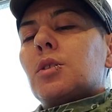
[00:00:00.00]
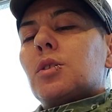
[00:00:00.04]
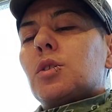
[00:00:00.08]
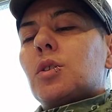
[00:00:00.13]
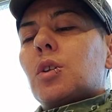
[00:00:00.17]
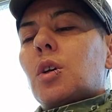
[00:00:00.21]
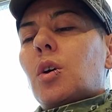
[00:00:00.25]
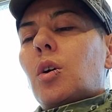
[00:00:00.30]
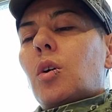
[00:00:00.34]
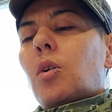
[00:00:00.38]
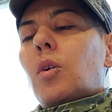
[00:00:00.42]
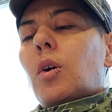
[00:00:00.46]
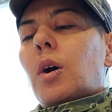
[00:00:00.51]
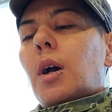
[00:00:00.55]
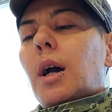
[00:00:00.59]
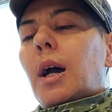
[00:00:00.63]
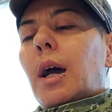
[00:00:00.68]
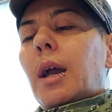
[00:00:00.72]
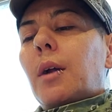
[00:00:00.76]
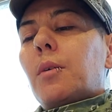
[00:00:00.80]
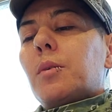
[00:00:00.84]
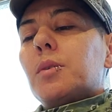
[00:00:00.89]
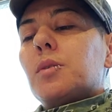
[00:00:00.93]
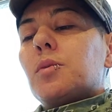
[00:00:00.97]
so
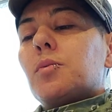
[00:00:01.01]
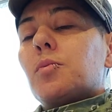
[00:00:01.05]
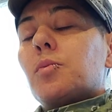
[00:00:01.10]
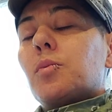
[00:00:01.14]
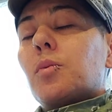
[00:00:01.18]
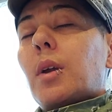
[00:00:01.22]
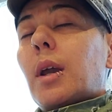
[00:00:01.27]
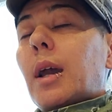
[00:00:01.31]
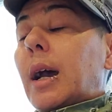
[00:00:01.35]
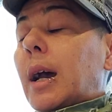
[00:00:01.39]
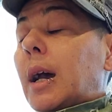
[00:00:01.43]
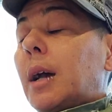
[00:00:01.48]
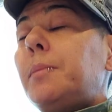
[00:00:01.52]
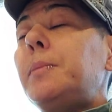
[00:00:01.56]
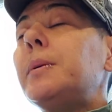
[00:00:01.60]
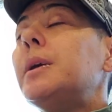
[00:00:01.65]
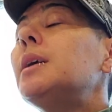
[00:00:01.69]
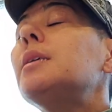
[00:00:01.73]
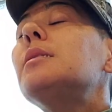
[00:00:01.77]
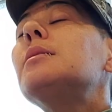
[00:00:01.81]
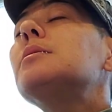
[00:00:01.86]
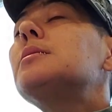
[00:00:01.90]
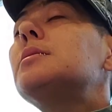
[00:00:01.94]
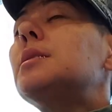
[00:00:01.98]
I was
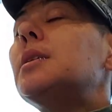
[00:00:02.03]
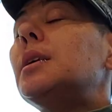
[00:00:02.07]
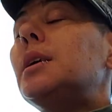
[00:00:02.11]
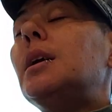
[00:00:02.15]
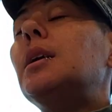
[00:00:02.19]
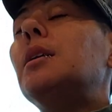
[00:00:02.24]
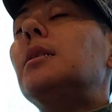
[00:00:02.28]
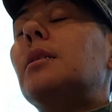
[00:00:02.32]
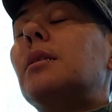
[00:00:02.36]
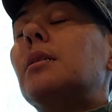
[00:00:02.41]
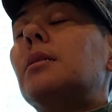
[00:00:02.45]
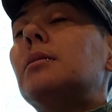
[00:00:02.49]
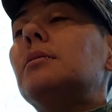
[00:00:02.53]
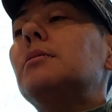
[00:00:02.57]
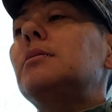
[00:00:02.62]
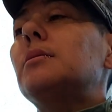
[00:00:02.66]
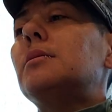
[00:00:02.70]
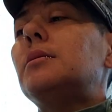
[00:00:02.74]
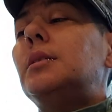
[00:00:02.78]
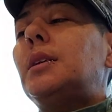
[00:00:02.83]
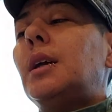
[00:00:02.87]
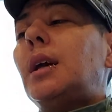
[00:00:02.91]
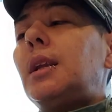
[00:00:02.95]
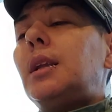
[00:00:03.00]
happy to hear
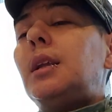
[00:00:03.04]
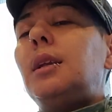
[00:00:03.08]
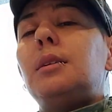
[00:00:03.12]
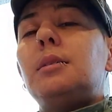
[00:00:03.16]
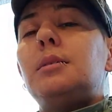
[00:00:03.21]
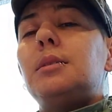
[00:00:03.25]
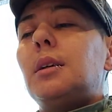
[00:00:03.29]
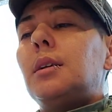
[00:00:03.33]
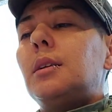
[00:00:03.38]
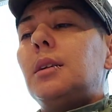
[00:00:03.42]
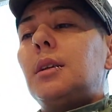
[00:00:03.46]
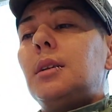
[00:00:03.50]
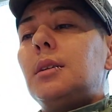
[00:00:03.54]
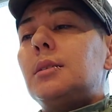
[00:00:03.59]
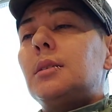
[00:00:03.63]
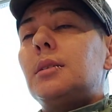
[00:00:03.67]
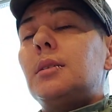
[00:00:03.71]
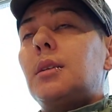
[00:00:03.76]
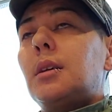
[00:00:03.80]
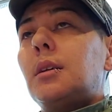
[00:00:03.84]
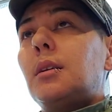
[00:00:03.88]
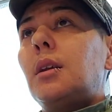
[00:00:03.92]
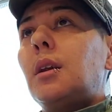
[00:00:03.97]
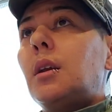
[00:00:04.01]
that he's at least
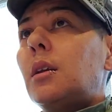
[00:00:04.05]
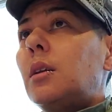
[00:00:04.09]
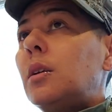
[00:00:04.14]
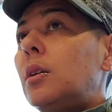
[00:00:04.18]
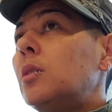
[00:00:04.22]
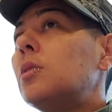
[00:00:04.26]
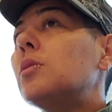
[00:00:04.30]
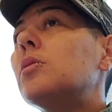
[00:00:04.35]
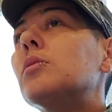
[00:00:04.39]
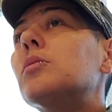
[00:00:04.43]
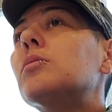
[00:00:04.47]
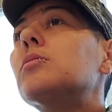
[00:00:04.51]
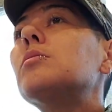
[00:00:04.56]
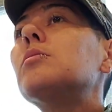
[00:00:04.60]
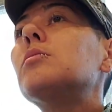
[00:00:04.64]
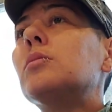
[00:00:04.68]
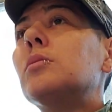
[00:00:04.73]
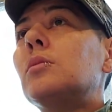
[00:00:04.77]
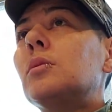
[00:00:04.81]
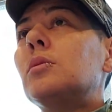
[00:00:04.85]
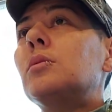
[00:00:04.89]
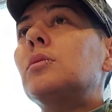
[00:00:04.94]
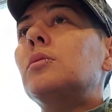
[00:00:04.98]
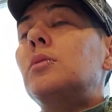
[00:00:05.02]
telling you
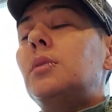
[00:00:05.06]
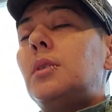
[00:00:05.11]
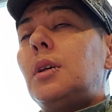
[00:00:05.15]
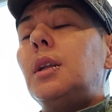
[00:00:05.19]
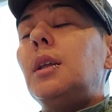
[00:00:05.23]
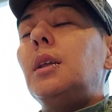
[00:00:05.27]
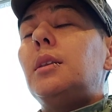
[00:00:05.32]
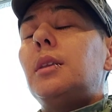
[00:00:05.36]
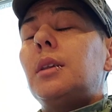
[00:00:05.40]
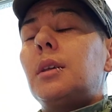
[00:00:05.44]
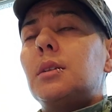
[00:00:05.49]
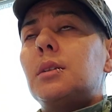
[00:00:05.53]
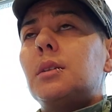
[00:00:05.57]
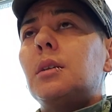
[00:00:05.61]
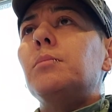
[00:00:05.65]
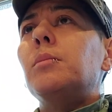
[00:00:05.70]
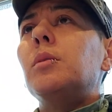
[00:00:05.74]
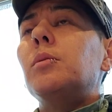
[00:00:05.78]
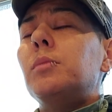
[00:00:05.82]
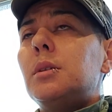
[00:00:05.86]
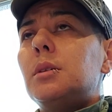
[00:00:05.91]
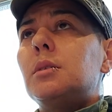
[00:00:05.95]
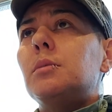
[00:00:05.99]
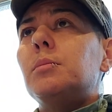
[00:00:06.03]
that he thinks I'm a
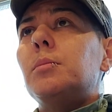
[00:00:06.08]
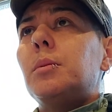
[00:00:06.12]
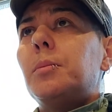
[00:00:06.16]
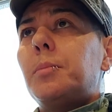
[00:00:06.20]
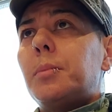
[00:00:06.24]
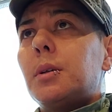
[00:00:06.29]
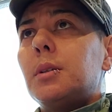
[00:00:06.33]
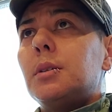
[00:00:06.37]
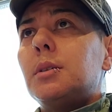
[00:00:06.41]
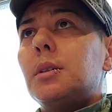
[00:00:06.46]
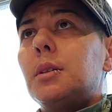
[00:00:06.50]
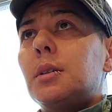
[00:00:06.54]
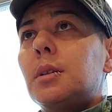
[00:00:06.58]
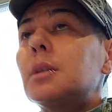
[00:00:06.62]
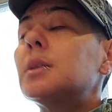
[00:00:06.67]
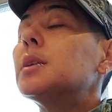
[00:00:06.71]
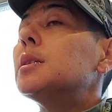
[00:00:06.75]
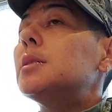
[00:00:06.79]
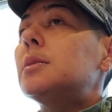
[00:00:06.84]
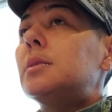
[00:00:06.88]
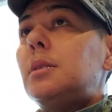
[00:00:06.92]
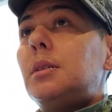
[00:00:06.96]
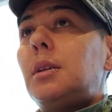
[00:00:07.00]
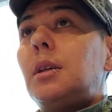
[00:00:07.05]
reasonable person,
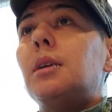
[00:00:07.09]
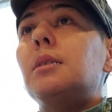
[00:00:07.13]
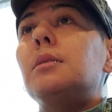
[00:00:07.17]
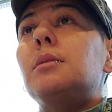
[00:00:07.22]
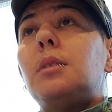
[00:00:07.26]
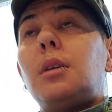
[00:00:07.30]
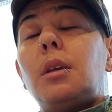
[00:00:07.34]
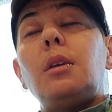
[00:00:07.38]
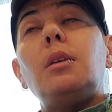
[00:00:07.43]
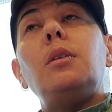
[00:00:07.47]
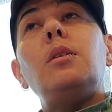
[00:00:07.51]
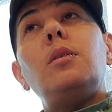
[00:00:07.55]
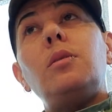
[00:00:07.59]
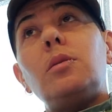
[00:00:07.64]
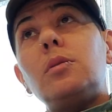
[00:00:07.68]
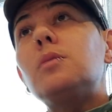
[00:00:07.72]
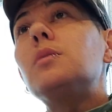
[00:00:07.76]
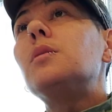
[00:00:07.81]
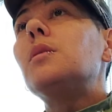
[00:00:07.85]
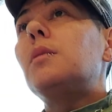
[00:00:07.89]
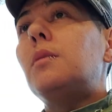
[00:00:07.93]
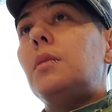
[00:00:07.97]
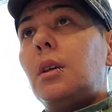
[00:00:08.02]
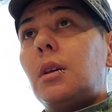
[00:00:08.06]
because yes, he used
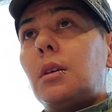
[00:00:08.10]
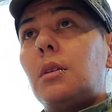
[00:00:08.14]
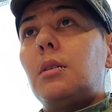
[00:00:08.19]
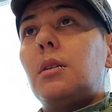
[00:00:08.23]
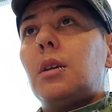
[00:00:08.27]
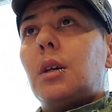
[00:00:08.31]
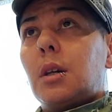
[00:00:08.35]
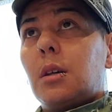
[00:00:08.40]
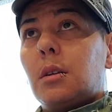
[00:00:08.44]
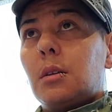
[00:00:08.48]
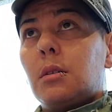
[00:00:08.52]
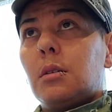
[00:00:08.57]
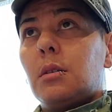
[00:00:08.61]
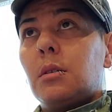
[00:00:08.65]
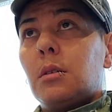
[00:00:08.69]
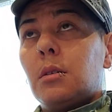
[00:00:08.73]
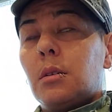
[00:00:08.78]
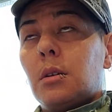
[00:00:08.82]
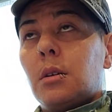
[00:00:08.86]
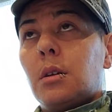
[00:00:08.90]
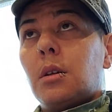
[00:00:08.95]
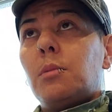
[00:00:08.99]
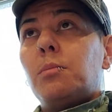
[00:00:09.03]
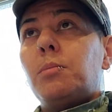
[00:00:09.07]
to think that.
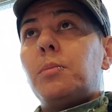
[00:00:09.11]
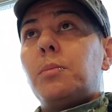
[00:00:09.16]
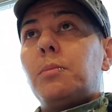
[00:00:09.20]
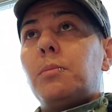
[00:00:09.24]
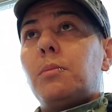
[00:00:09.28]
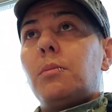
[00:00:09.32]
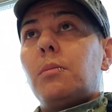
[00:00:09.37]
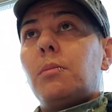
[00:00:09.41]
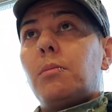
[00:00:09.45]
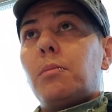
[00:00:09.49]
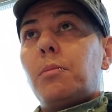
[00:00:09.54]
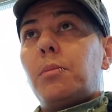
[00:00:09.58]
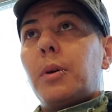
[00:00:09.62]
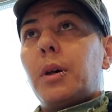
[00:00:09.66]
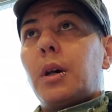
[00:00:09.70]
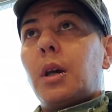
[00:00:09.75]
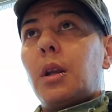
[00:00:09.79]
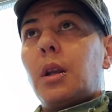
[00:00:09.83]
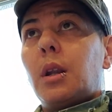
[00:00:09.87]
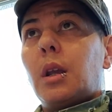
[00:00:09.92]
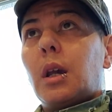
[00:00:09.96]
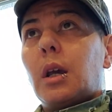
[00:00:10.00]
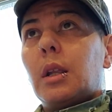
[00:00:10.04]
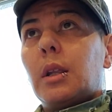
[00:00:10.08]

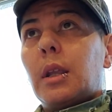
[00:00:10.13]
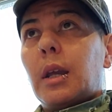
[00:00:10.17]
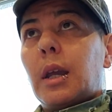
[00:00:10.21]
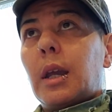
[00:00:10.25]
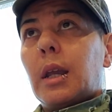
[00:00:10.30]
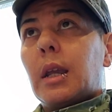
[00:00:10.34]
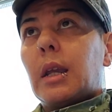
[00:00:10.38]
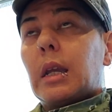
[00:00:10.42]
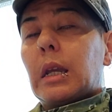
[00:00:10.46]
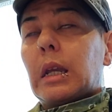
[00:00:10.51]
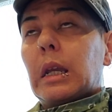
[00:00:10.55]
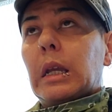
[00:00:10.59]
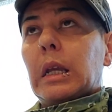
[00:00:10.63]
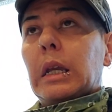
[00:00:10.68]
But like,